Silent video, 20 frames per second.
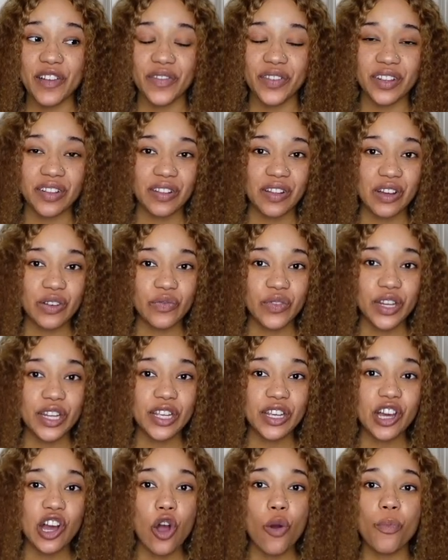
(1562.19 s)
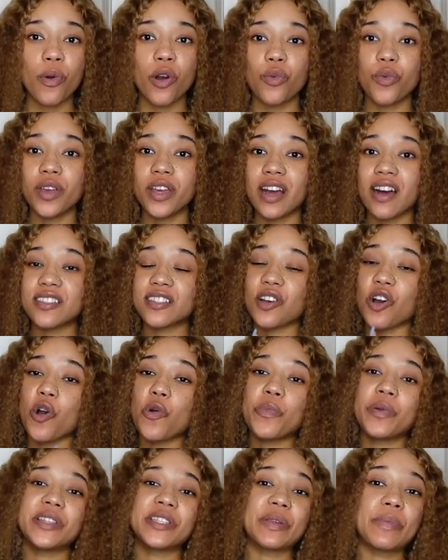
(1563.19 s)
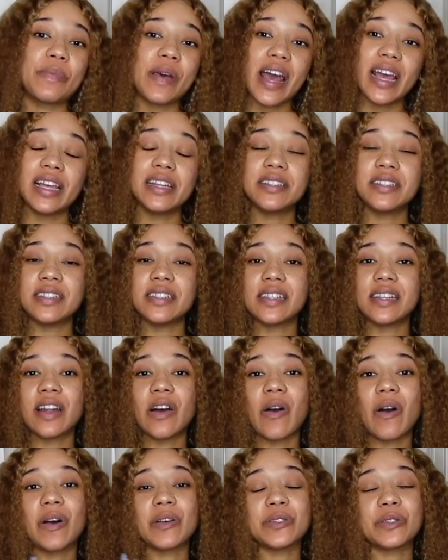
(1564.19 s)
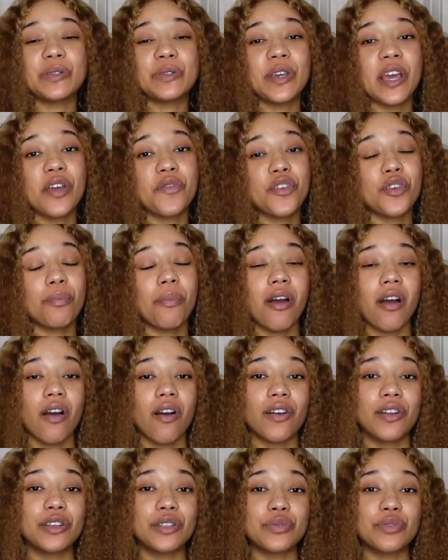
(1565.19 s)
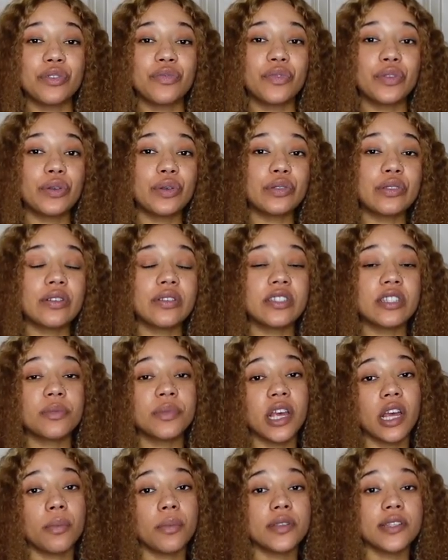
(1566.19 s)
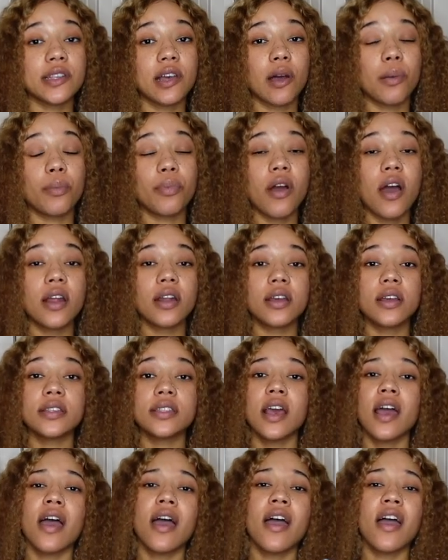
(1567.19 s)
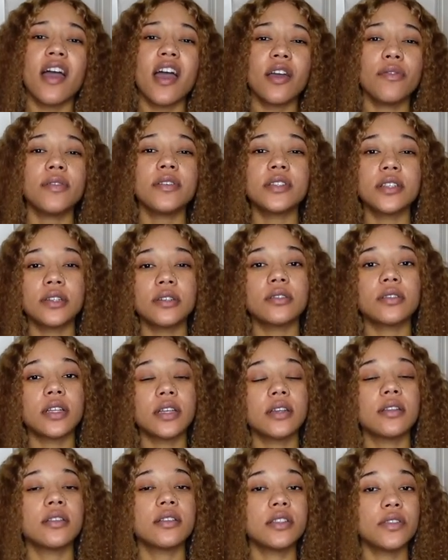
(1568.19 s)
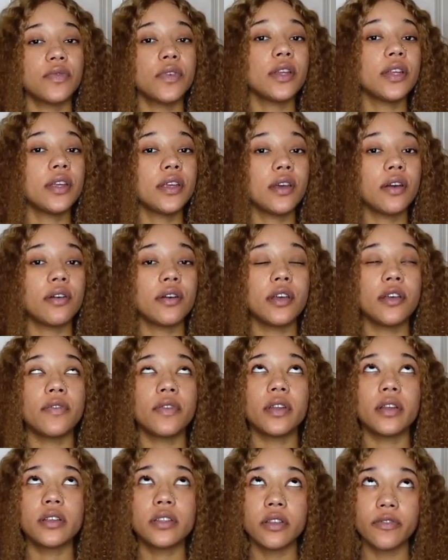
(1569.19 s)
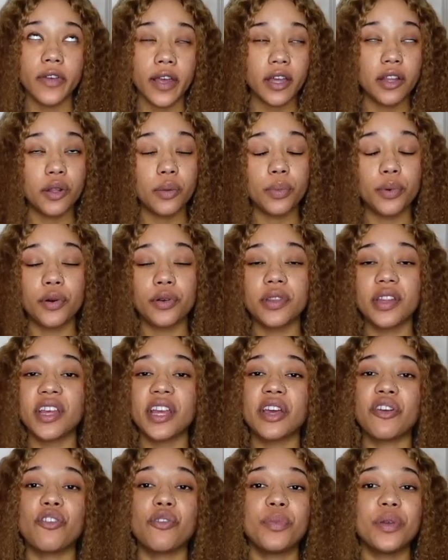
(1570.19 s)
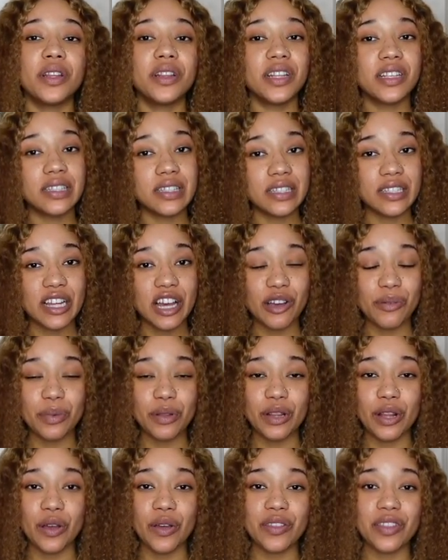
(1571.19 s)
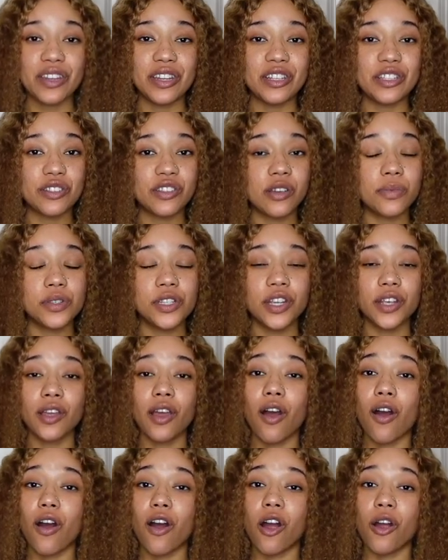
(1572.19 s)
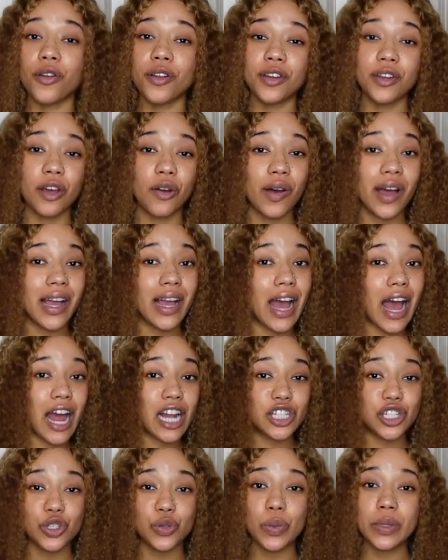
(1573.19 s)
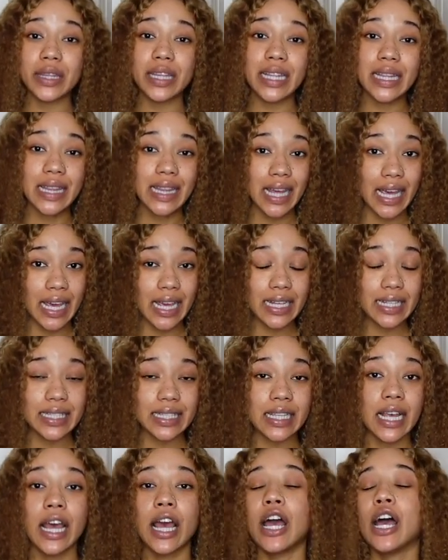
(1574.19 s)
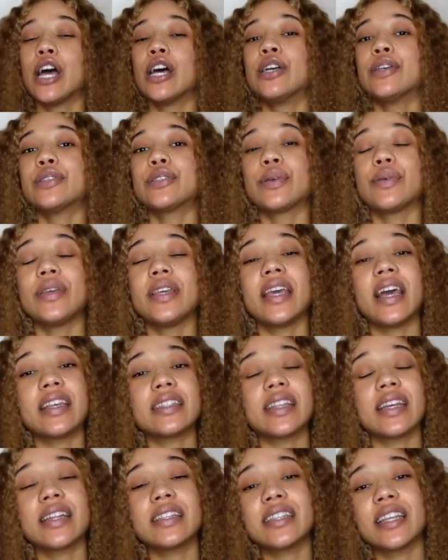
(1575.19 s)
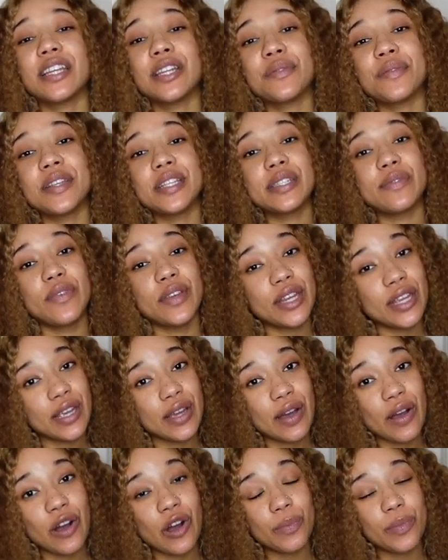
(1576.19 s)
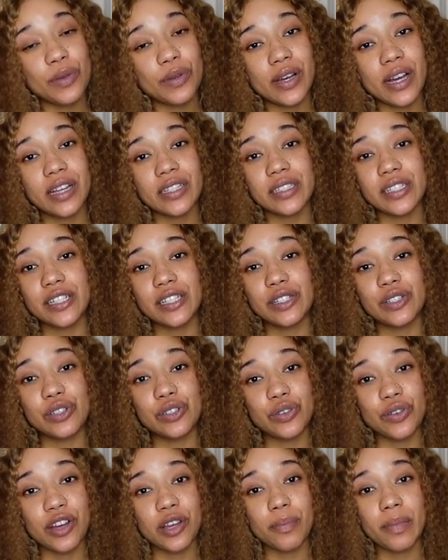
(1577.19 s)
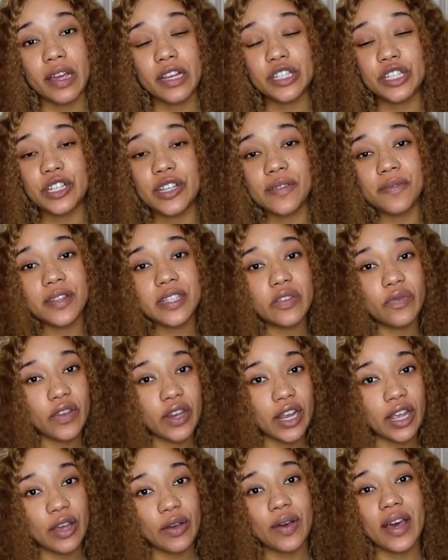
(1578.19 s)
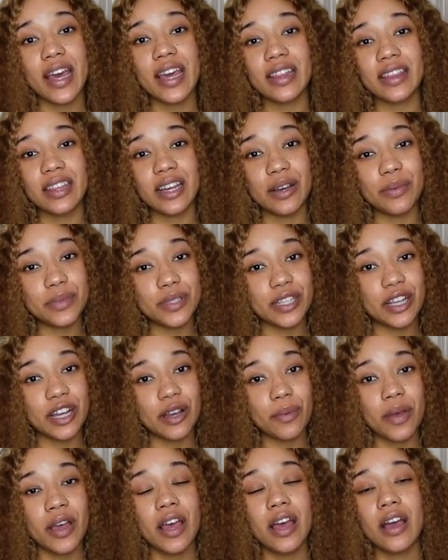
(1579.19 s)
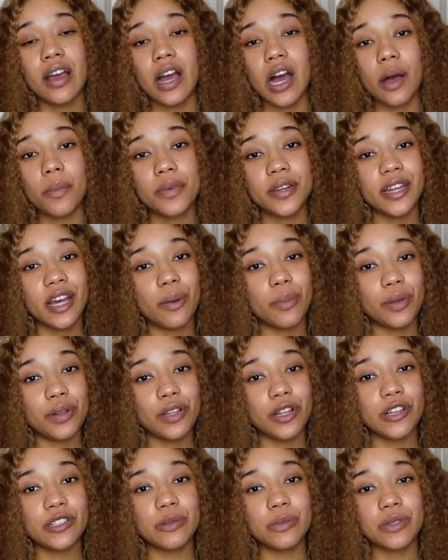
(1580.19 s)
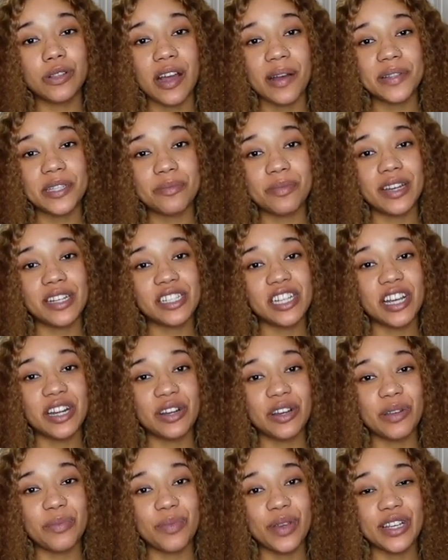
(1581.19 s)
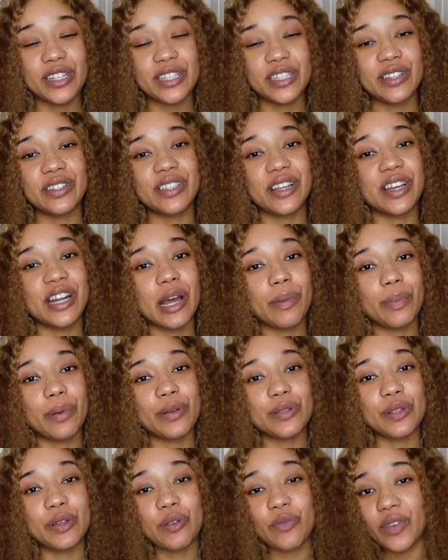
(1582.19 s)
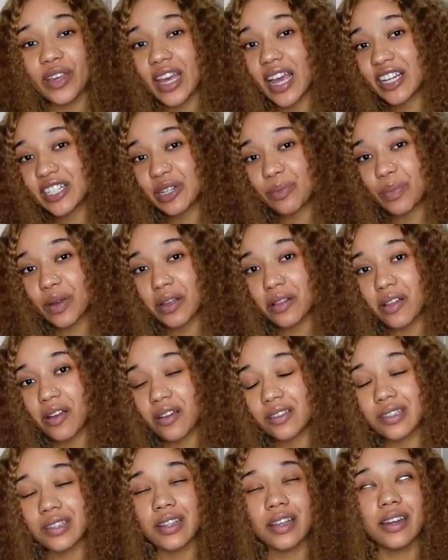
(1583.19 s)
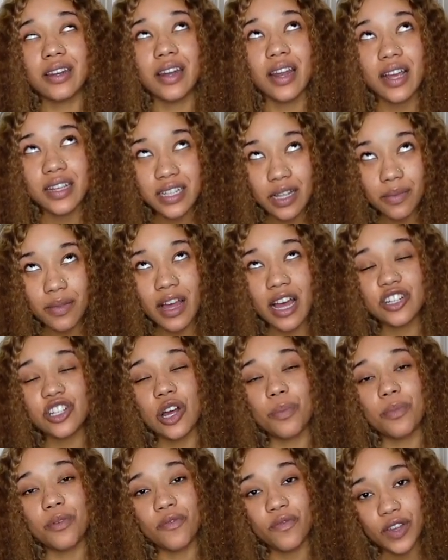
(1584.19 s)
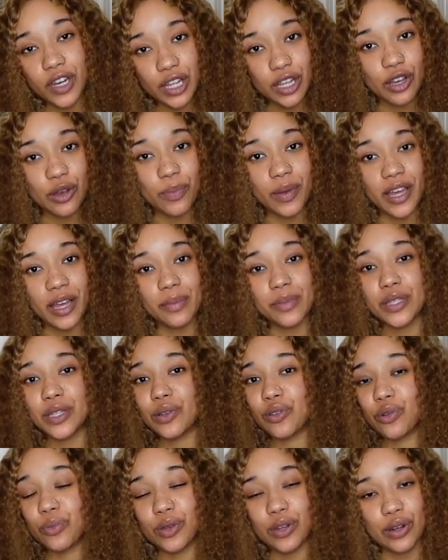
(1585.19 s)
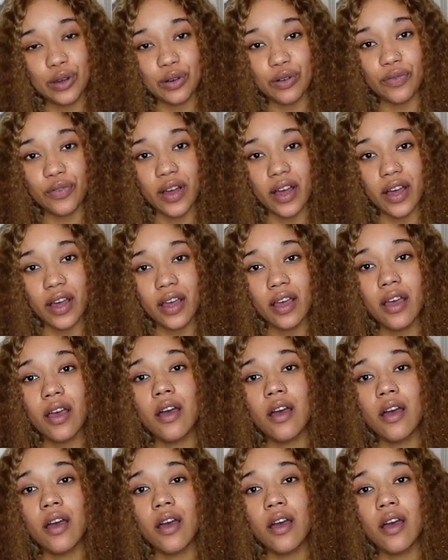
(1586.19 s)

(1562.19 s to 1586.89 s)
for the long video, but we got to open some packages and I also gave you my honest reviews on some Amazon products. Every single thing in this video, if it is available, then it will be listed down below in the description. Y'all already know I got you with the links. So yes, that is the end of this video. I hope you guys enjoyed. Make sure you give this video a thumbs up. Comment down below, subscribe to my channel, and make sure you turn that post notification bell on so the next time that I drop a video, babes, you will be notified.